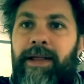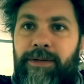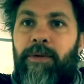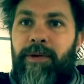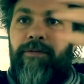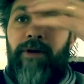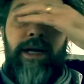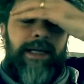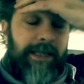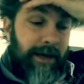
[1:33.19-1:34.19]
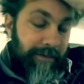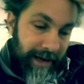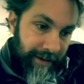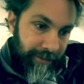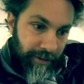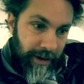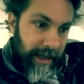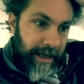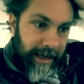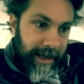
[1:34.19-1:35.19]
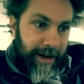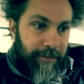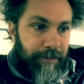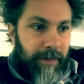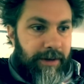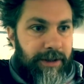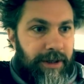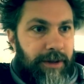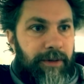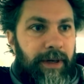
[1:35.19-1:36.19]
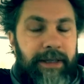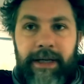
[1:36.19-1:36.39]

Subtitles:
That's what we run a Discovery Day for, to